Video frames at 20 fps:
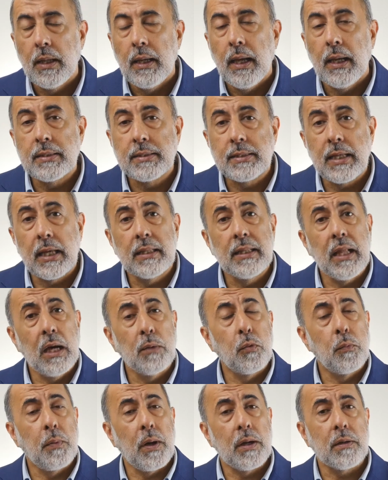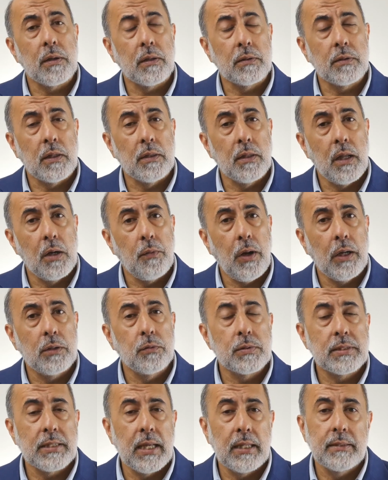And Sayyidina Abu Bakr radiallahu
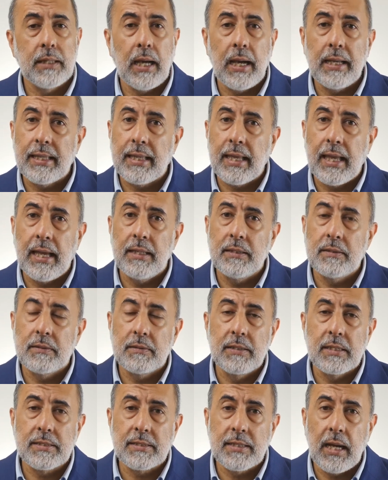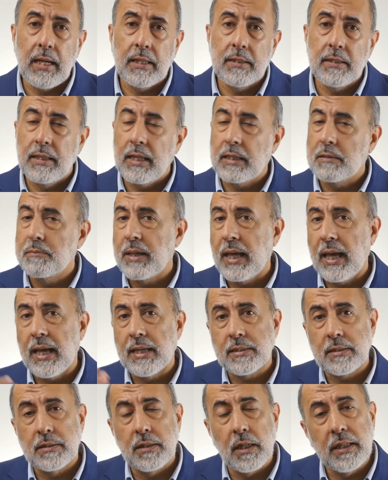anhu said, I can't decide, let me
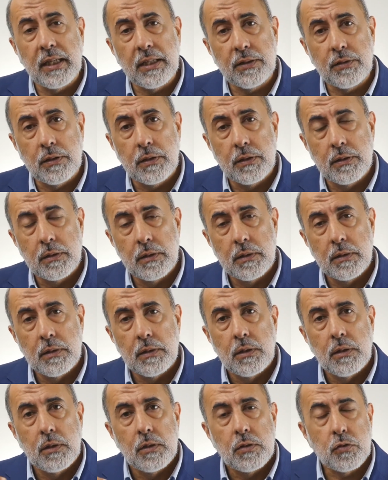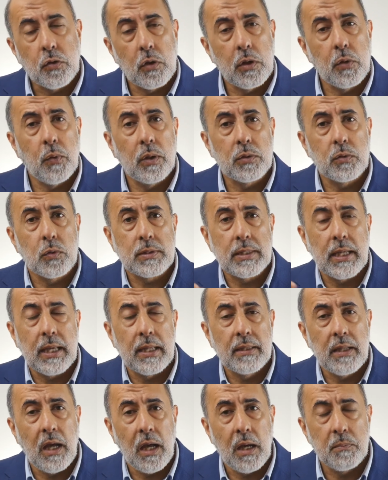ask the leader. So he went to
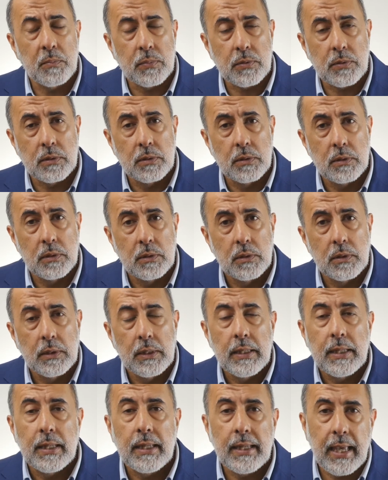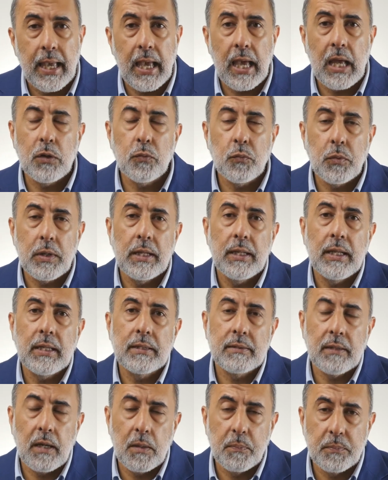Sayyidina Amr, can we
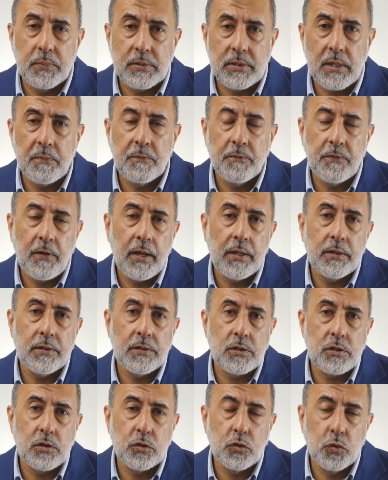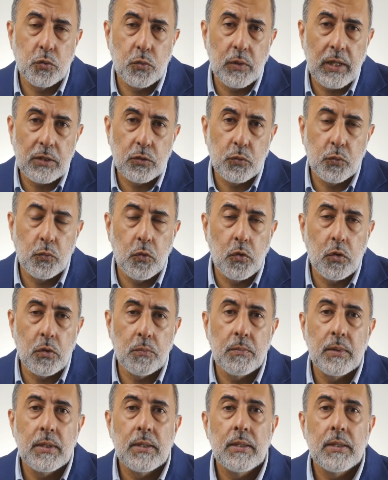lit up some fires to get warm?